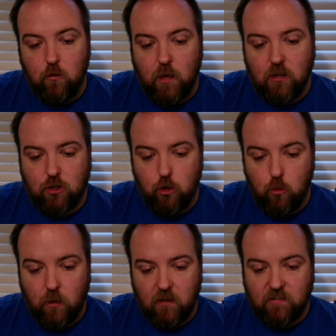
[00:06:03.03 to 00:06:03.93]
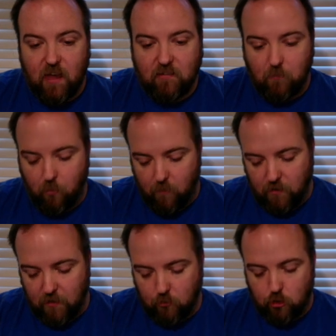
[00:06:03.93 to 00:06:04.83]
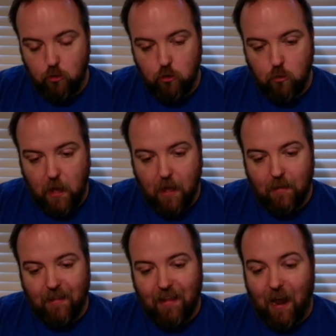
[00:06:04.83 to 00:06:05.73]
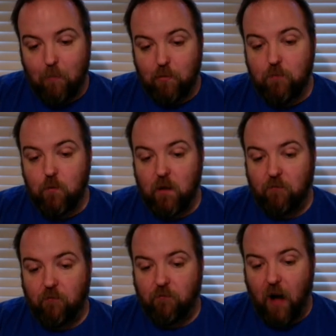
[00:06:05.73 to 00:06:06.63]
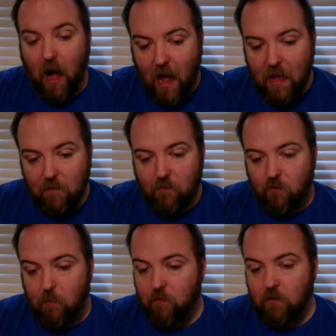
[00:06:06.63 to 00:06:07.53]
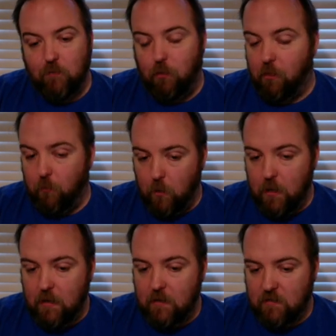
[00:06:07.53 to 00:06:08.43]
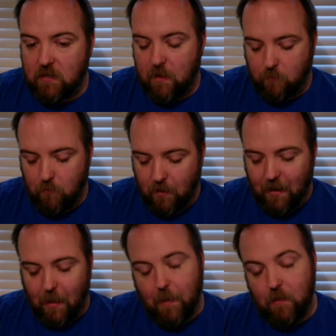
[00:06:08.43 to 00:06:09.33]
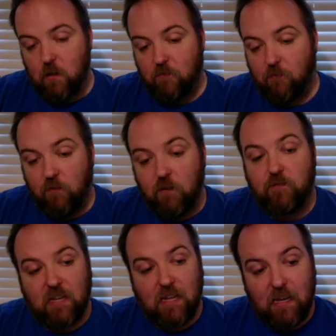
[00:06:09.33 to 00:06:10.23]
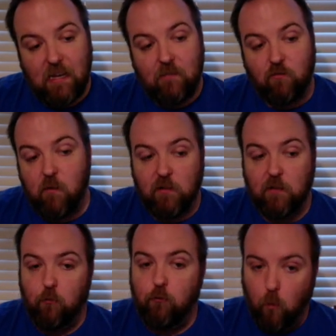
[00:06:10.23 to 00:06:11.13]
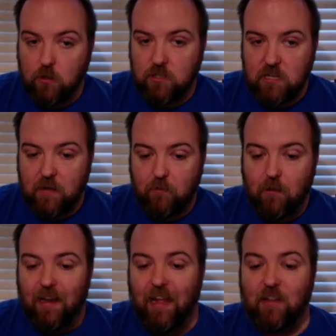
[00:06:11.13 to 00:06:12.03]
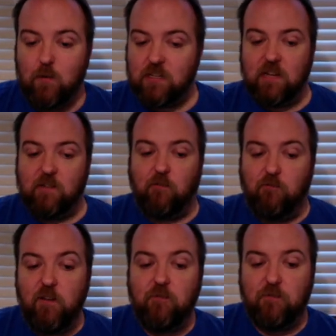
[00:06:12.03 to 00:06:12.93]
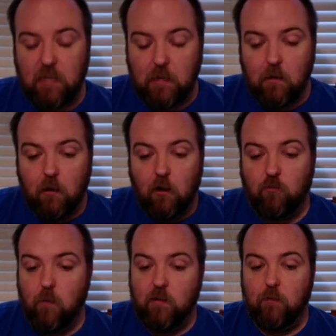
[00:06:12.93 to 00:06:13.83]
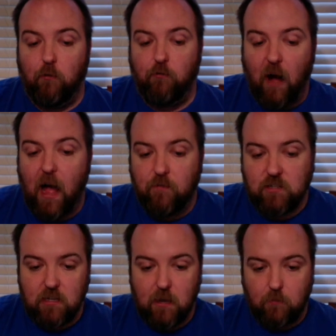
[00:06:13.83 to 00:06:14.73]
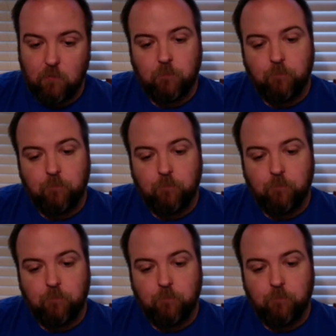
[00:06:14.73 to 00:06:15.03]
get 2 Winged Assassin per every level 2 you get. I believe you get 5 from every level 3 Sea Devil. Then you get 15 from every level 4 Sea Devil. And you actually get 50 from every level 5 Sea Devil.